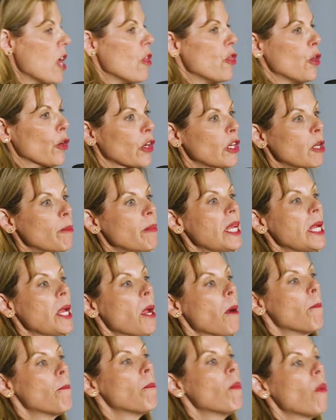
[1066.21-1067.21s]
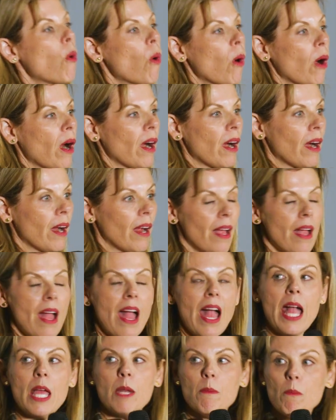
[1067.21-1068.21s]
they're going to be more
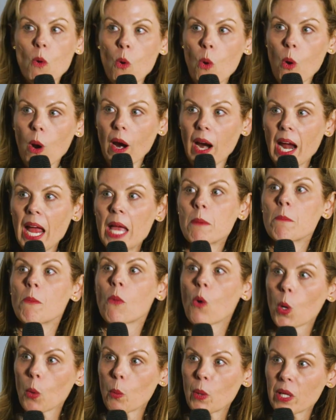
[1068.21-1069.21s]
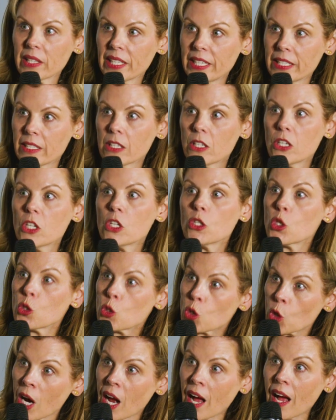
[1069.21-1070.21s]
and more and more willing to
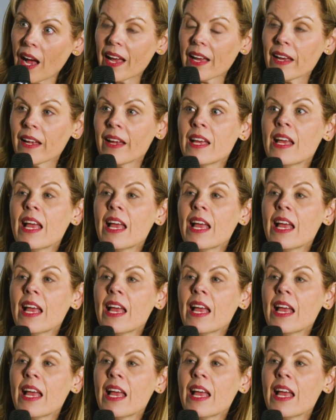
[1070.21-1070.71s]
try